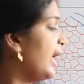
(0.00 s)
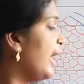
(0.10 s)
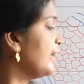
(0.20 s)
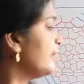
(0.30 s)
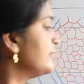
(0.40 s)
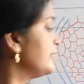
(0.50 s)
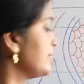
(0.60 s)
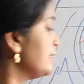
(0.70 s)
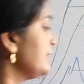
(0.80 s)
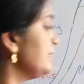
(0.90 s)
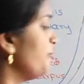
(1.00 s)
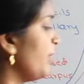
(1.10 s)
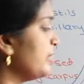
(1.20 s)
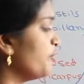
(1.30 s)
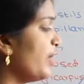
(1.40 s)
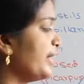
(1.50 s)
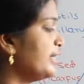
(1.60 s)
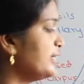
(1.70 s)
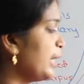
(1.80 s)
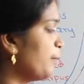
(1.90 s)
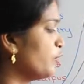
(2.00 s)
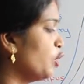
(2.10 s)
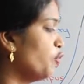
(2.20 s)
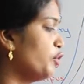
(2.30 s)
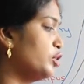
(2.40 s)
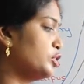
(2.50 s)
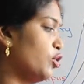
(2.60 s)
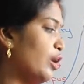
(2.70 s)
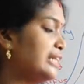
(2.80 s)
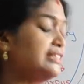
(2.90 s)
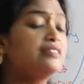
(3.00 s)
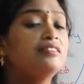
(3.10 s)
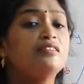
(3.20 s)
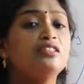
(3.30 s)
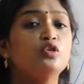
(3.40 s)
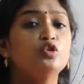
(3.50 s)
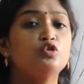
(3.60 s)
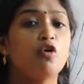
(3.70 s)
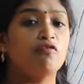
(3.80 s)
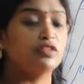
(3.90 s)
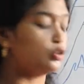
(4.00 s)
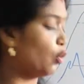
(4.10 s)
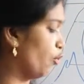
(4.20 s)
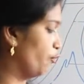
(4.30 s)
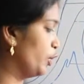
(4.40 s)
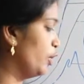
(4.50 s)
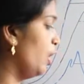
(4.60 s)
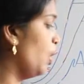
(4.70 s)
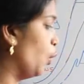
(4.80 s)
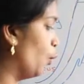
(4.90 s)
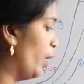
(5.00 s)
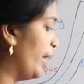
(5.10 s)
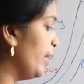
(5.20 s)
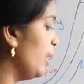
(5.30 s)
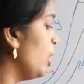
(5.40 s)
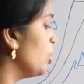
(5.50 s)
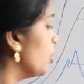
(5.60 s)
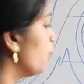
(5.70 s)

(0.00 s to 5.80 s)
And the sixth and the final type of the ovule is called as the cystinotrophous ovule, where the